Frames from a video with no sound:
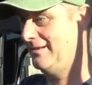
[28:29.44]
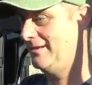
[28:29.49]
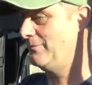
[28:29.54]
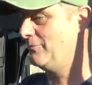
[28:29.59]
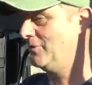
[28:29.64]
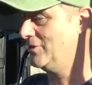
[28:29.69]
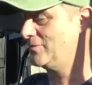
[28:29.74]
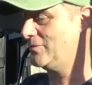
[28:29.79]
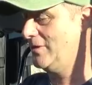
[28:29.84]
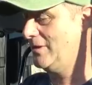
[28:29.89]
Yeah, you
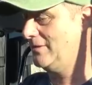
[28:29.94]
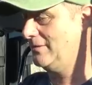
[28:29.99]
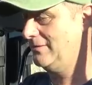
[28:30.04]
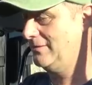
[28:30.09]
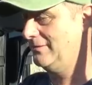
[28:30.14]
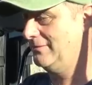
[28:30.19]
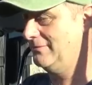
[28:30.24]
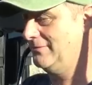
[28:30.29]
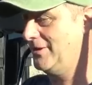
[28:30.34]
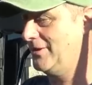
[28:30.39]
might as well.
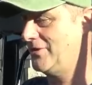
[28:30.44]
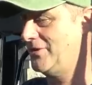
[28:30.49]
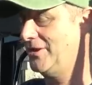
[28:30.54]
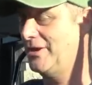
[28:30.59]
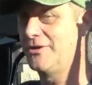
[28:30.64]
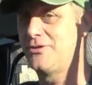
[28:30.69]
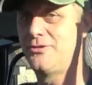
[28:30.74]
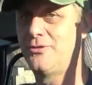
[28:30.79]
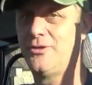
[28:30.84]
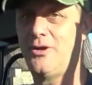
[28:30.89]
Well, the
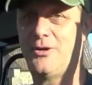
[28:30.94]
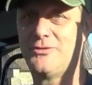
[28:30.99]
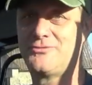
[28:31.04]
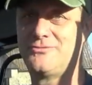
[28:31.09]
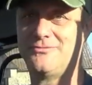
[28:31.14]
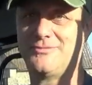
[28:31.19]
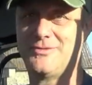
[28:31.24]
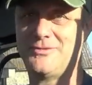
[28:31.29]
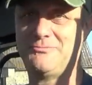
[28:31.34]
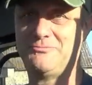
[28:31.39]
thing is, you've got...
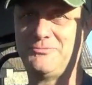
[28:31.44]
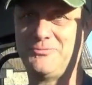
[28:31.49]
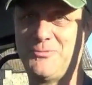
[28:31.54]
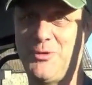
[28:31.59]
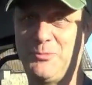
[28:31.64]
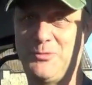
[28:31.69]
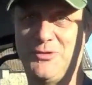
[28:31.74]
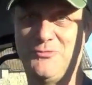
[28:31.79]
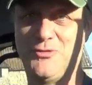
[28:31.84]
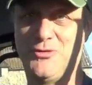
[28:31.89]

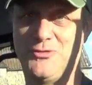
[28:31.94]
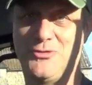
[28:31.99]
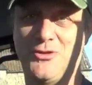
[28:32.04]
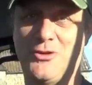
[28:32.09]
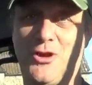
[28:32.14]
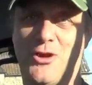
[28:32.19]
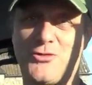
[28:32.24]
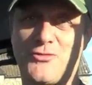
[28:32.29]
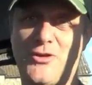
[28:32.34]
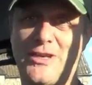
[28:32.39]
Not being rude,
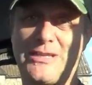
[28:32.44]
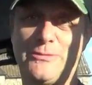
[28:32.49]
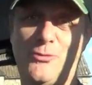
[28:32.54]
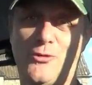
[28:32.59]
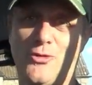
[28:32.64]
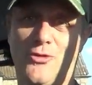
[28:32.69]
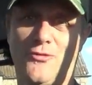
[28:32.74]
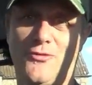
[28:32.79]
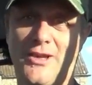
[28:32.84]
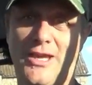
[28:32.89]
you've got to trade them
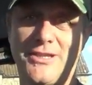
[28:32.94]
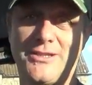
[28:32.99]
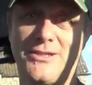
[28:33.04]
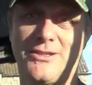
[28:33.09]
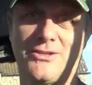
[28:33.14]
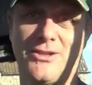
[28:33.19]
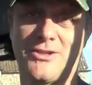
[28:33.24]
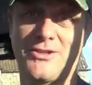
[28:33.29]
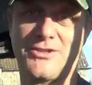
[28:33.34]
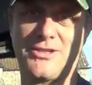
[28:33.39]
all off against each other.